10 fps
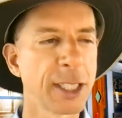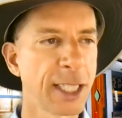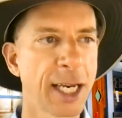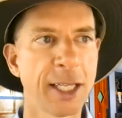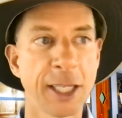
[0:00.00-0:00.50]
going to
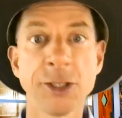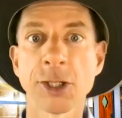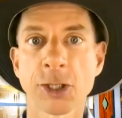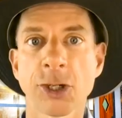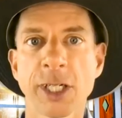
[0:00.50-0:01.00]
get, and
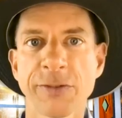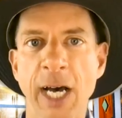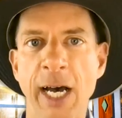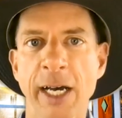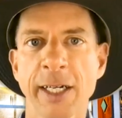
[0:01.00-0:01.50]
you're a creative
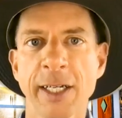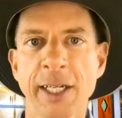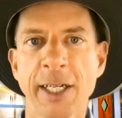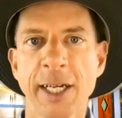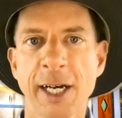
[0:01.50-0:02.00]
guy,
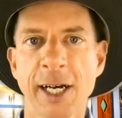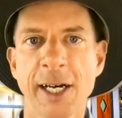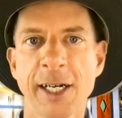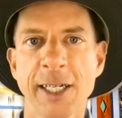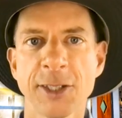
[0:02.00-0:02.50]

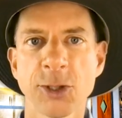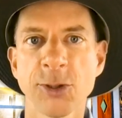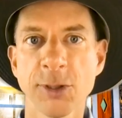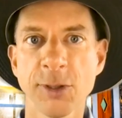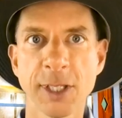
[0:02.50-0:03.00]
uh, and
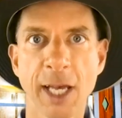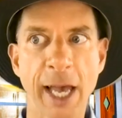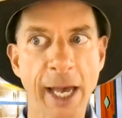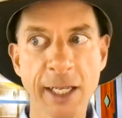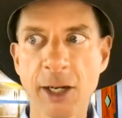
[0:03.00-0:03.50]
so
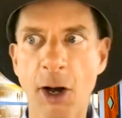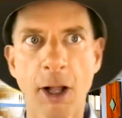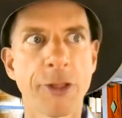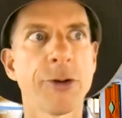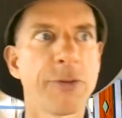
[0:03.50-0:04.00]
add in
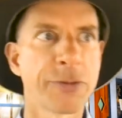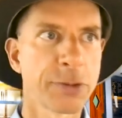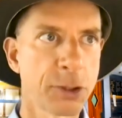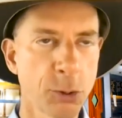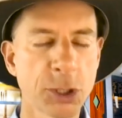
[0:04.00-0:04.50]
all those
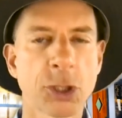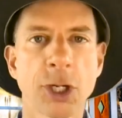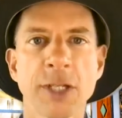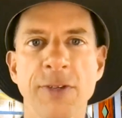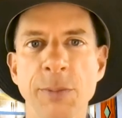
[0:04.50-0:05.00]
those
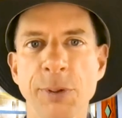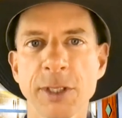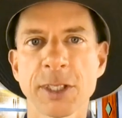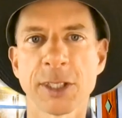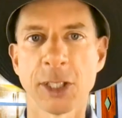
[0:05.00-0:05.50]
creative
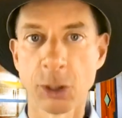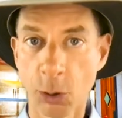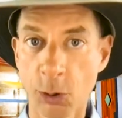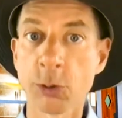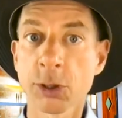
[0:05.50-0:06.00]
inputs to
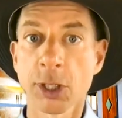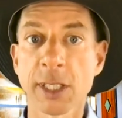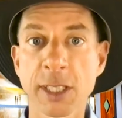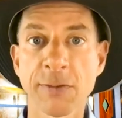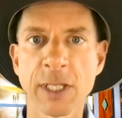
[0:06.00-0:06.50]
your own
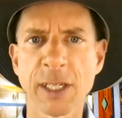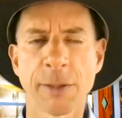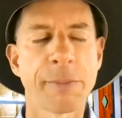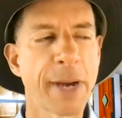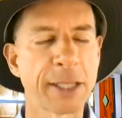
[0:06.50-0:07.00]
creativity
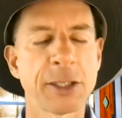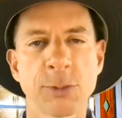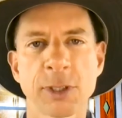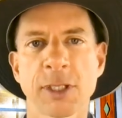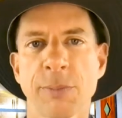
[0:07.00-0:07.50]

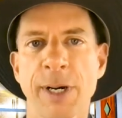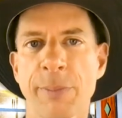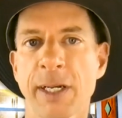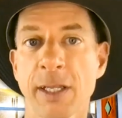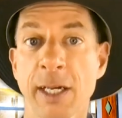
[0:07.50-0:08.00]
imagine what's going to
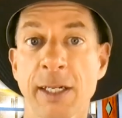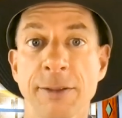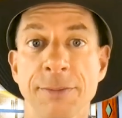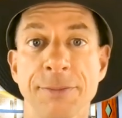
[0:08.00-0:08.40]
pop out of that